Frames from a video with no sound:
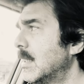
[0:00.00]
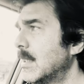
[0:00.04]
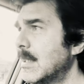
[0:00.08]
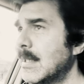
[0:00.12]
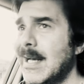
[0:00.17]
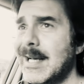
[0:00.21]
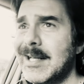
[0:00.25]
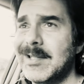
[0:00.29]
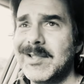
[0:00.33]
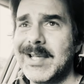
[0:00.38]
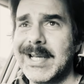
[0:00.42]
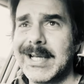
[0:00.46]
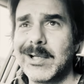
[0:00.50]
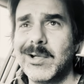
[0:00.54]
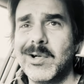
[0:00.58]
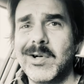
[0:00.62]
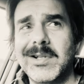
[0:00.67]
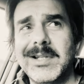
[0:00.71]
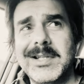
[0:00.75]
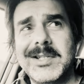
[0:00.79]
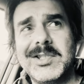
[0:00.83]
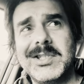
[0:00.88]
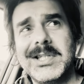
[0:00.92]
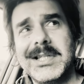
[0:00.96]
No
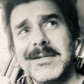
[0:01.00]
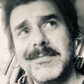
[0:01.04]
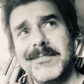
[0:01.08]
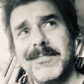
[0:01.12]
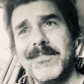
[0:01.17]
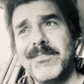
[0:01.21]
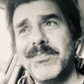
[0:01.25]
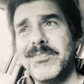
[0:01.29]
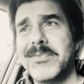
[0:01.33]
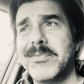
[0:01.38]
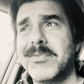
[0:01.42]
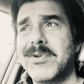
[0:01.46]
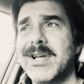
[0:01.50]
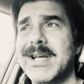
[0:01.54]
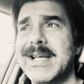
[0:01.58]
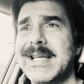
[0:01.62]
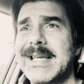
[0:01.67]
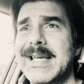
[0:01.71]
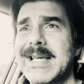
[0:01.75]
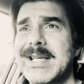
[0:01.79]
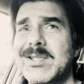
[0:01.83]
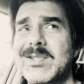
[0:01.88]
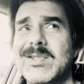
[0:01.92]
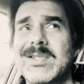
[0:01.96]
technology, but I
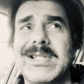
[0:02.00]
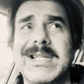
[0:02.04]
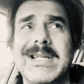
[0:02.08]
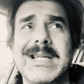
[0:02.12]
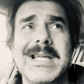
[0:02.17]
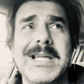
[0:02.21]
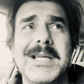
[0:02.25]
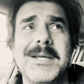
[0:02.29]
guess